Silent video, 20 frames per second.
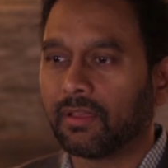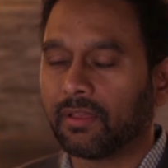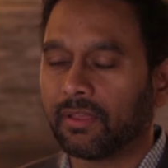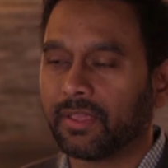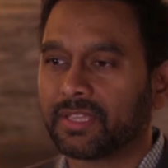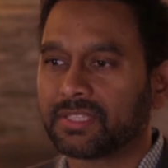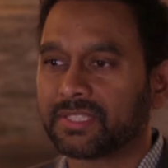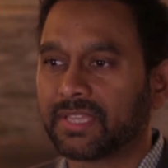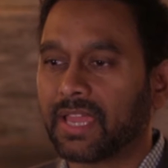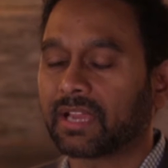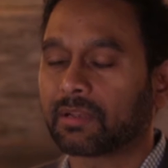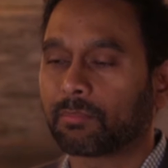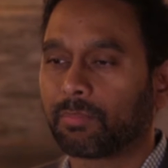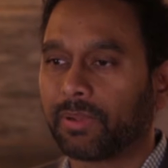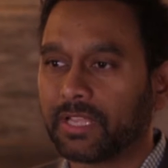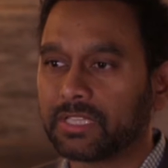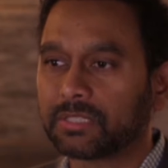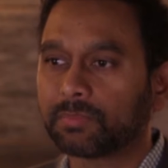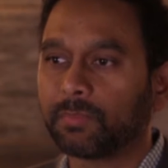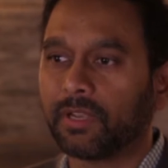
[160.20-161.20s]
exact
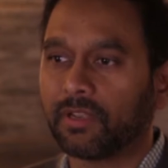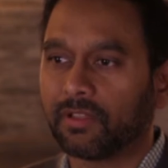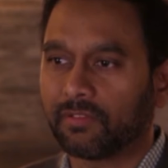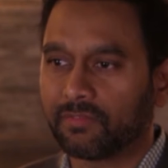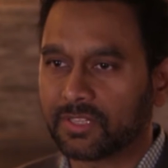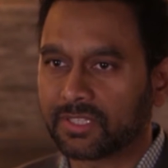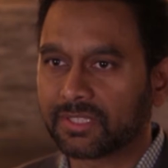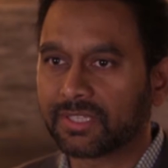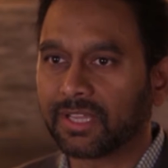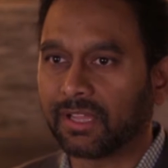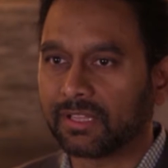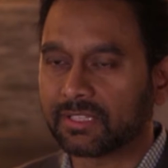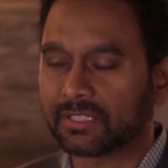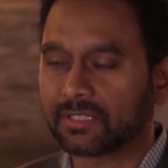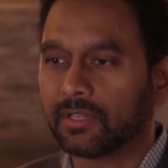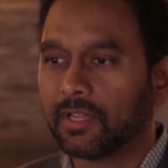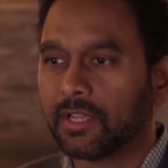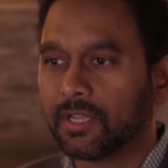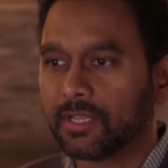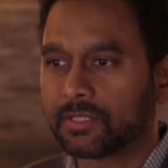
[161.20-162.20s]
placement of the
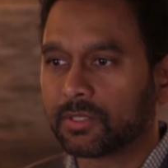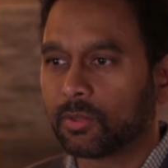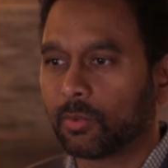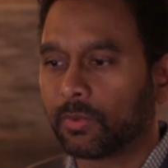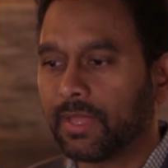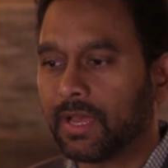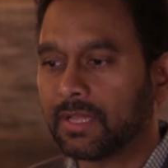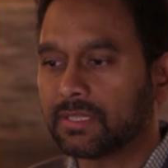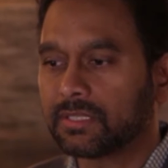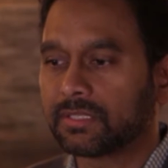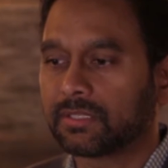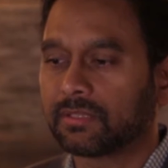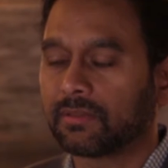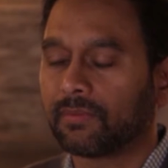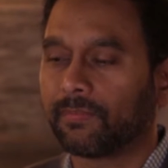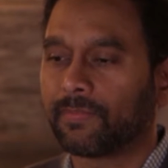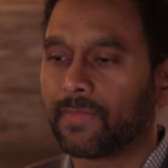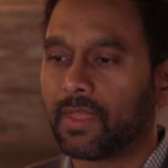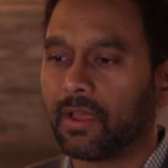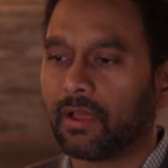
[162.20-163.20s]
cells. So that's
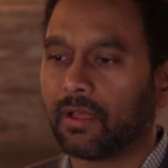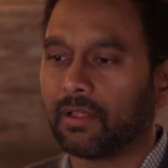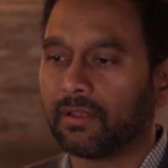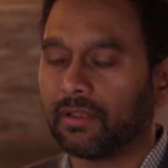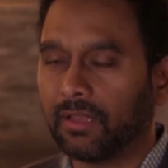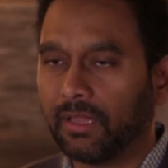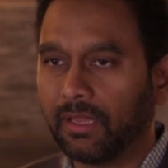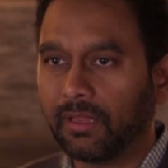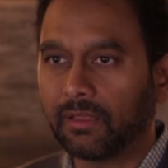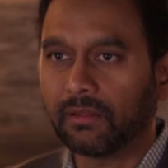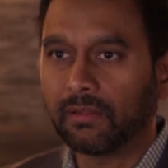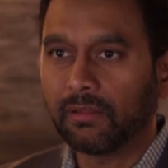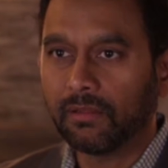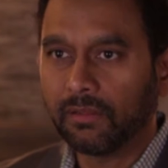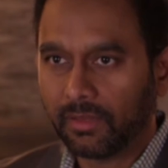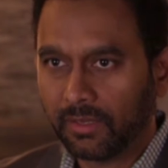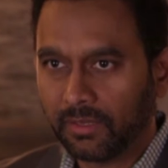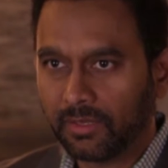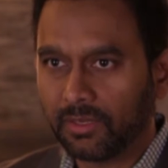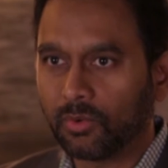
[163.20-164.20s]
legal
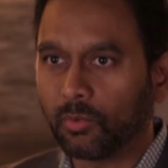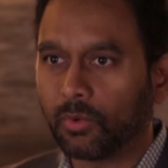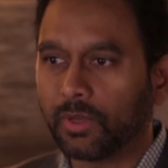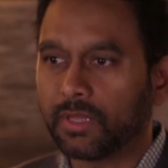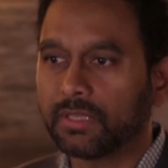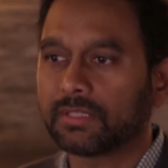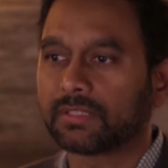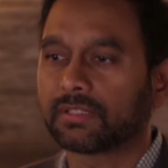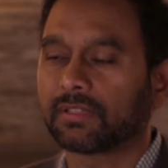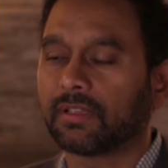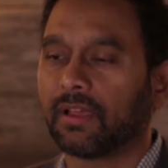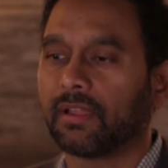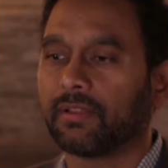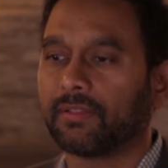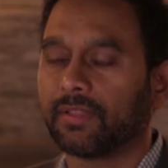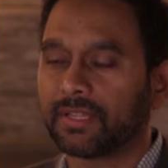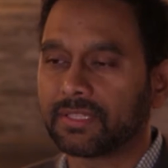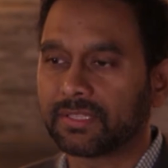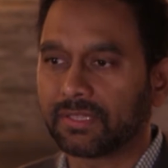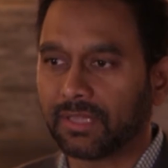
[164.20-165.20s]
in US, and
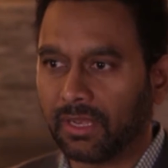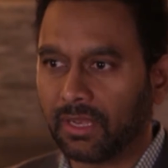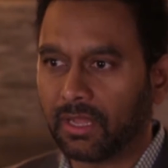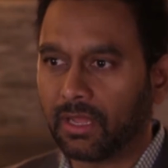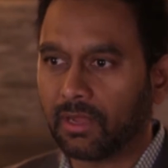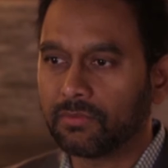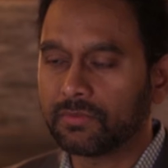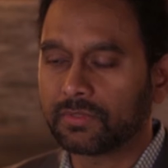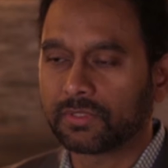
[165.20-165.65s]
that's allowed.